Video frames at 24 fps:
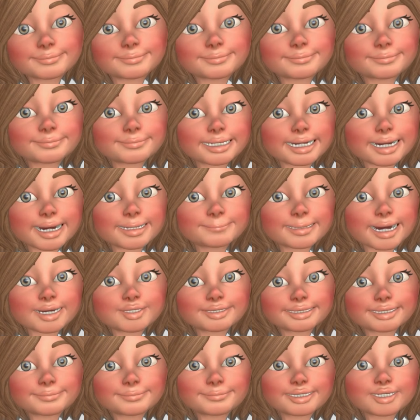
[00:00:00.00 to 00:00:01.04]
Tattoos
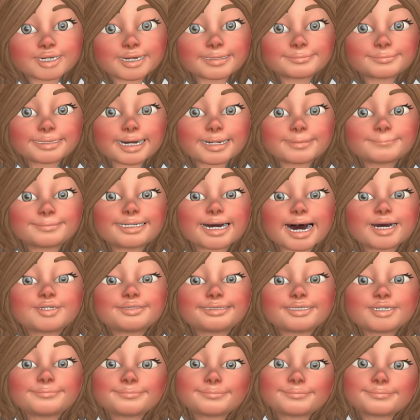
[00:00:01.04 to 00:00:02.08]
serve to decorate the
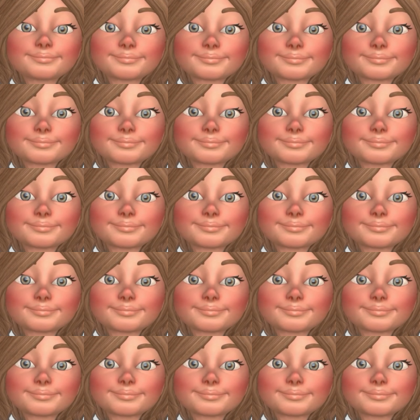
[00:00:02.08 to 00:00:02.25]
body.